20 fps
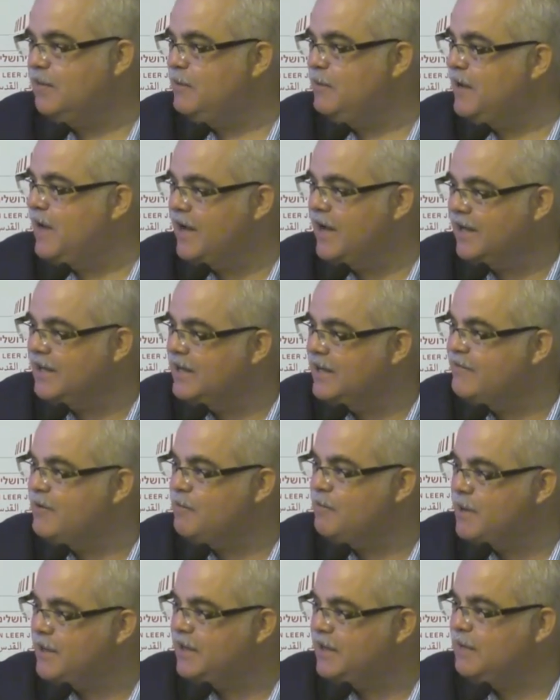I mean, I had
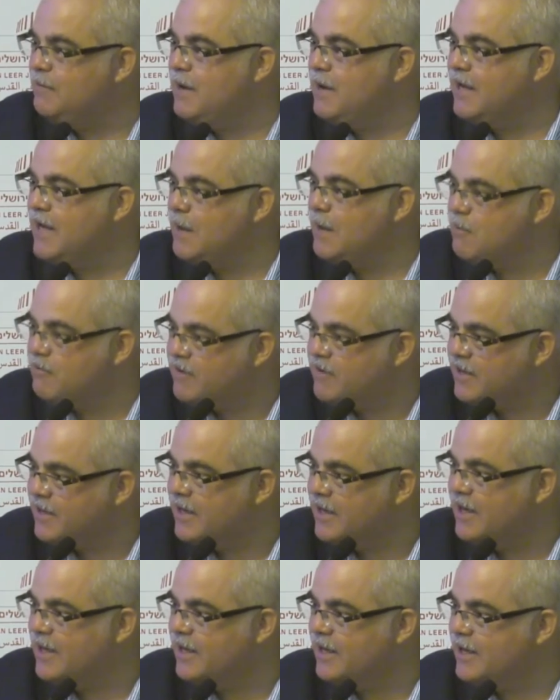never met him. I came over
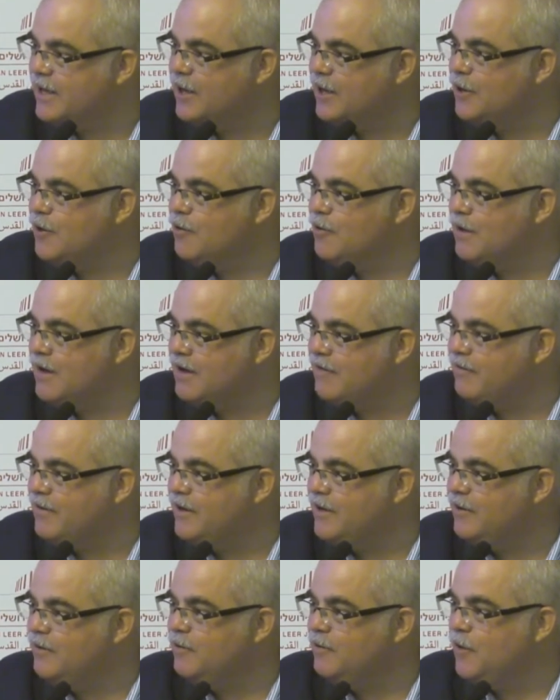here a year ago,
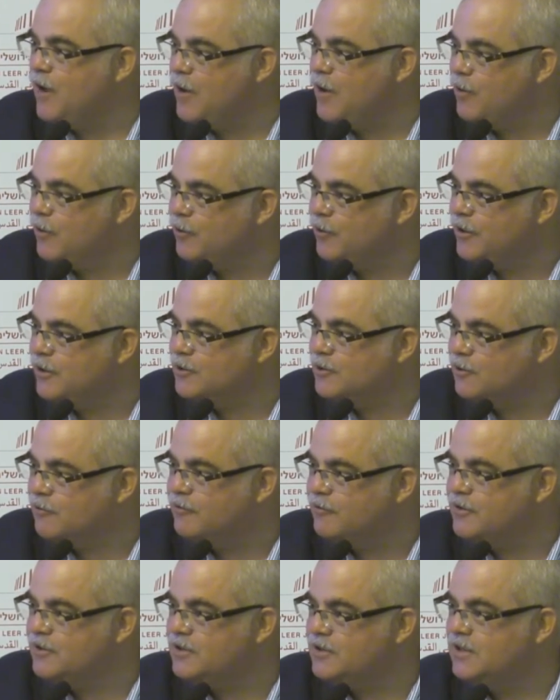roughly. I went to his
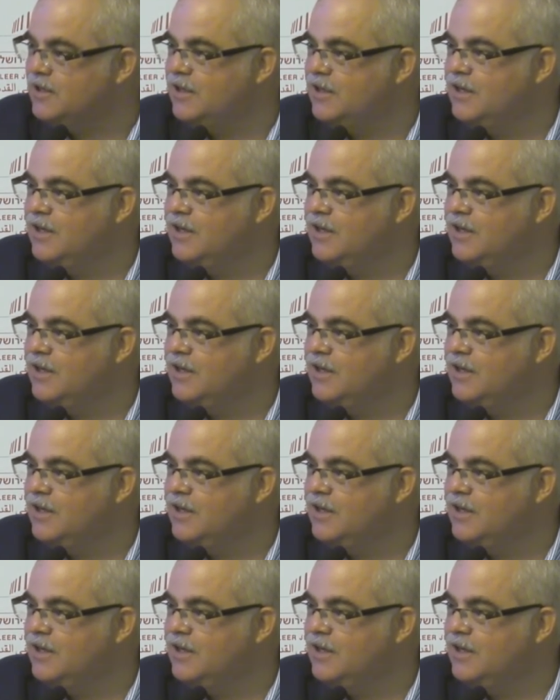office.